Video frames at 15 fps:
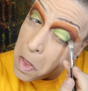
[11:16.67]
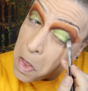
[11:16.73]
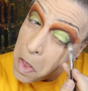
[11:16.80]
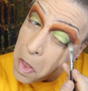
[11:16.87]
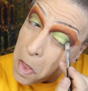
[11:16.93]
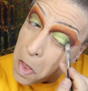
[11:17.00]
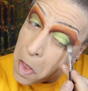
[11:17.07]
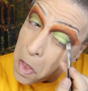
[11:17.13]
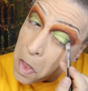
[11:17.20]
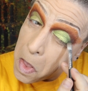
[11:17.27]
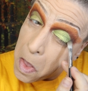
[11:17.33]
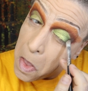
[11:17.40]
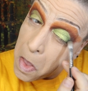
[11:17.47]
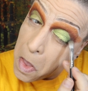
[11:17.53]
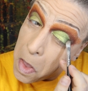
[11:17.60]

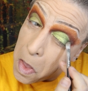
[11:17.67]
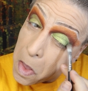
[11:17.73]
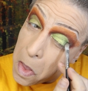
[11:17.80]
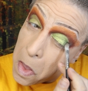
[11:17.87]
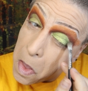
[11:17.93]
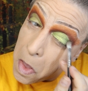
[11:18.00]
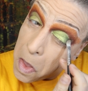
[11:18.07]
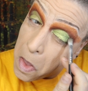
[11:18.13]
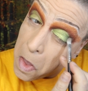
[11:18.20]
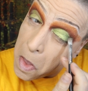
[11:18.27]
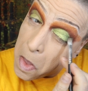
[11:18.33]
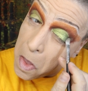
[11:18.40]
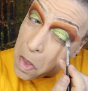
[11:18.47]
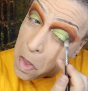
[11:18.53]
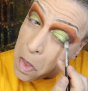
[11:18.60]

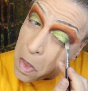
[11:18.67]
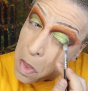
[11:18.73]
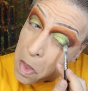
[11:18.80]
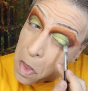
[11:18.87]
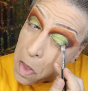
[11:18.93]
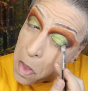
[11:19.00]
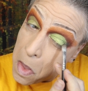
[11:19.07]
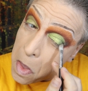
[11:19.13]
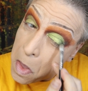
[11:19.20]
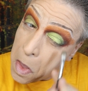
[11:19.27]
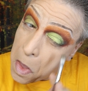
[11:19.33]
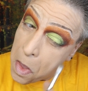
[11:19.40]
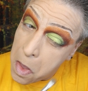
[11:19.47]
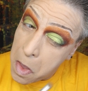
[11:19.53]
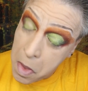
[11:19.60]

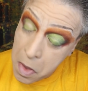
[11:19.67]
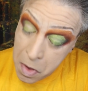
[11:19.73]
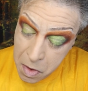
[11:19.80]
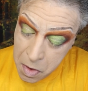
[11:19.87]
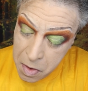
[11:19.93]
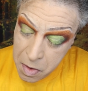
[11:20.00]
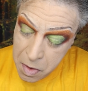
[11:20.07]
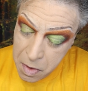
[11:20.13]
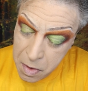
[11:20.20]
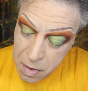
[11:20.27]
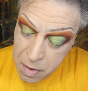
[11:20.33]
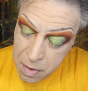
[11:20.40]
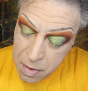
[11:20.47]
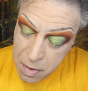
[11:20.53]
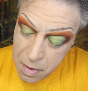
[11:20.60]

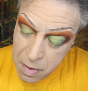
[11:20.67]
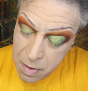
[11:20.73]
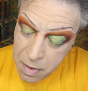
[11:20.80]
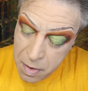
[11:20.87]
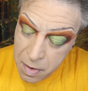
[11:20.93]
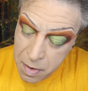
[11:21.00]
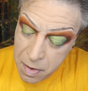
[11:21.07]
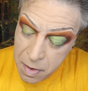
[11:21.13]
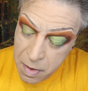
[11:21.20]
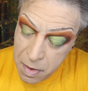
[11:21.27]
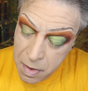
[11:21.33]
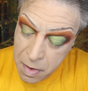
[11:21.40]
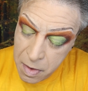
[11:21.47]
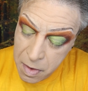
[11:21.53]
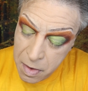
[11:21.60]

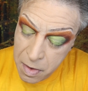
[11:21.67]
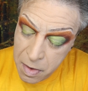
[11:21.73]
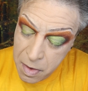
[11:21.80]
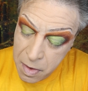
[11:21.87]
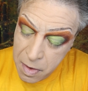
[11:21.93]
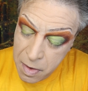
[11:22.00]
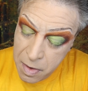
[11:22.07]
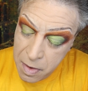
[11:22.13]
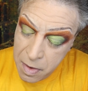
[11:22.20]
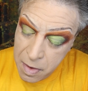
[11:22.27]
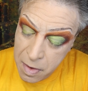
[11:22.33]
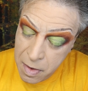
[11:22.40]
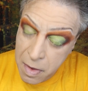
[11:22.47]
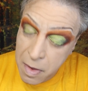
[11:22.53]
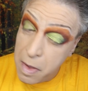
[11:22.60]

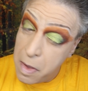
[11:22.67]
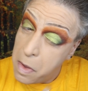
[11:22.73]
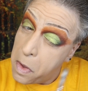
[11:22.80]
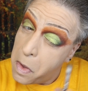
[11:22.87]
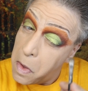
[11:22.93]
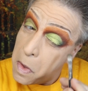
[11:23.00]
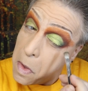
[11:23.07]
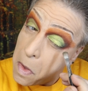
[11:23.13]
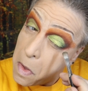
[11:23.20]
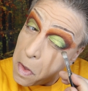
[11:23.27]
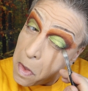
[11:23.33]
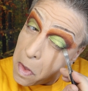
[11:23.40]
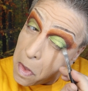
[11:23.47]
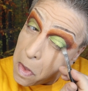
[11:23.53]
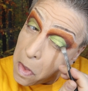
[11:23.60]

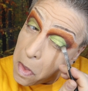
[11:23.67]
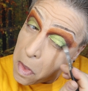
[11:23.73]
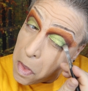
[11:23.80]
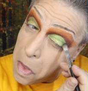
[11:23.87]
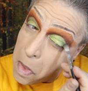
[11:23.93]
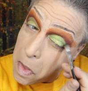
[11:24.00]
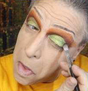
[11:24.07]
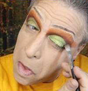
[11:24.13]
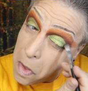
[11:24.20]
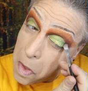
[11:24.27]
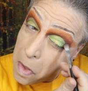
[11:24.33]
[no speech]